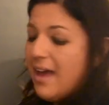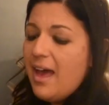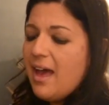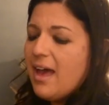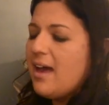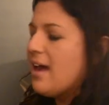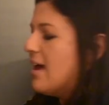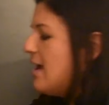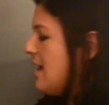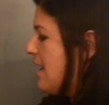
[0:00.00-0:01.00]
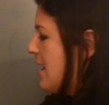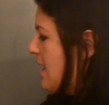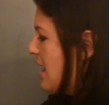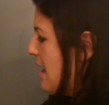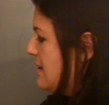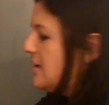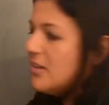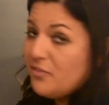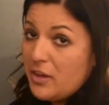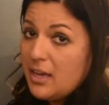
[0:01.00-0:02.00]
heaven.
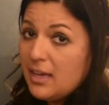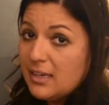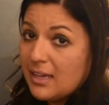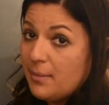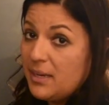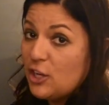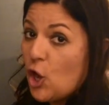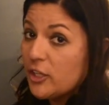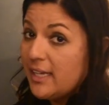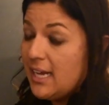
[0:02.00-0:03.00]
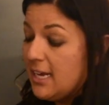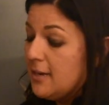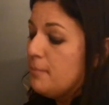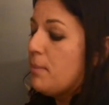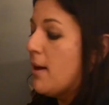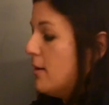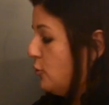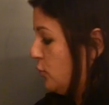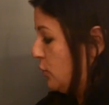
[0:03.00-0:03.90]
Coming in on lead, but